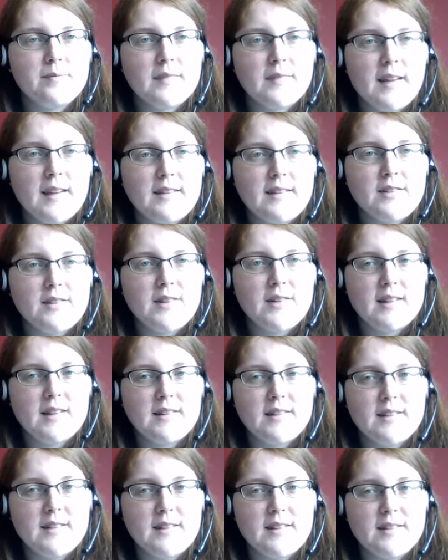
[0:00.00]
get
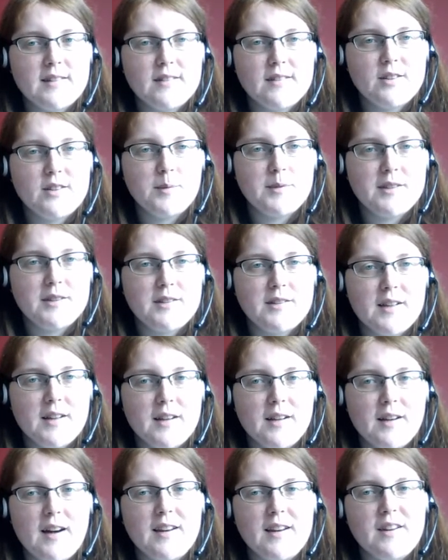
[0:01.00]
distracted and stop
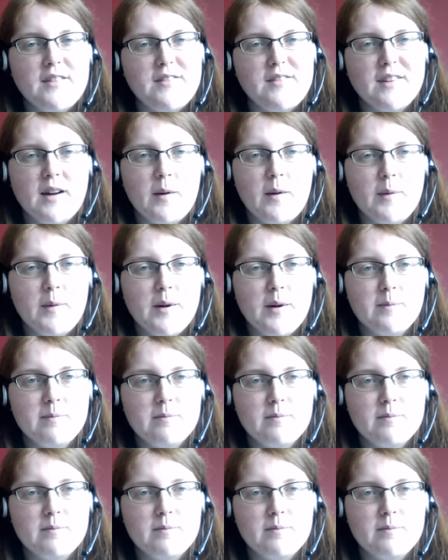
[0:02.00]
stitching. I don't think I will.